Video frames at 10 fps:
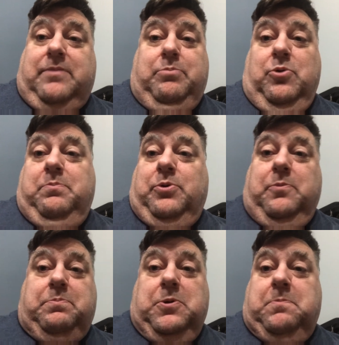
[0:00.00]
Boom,
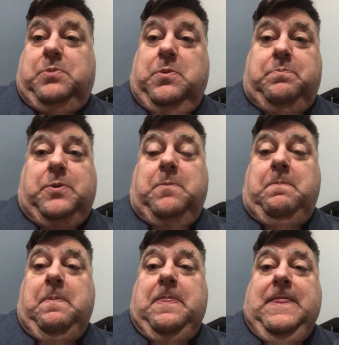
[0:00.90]
boom, boom, boom,
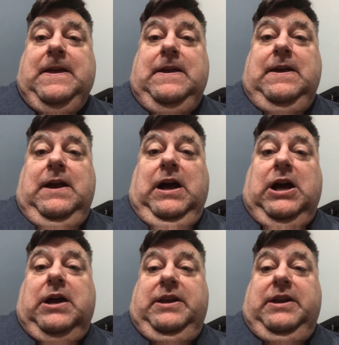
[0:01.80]
boom.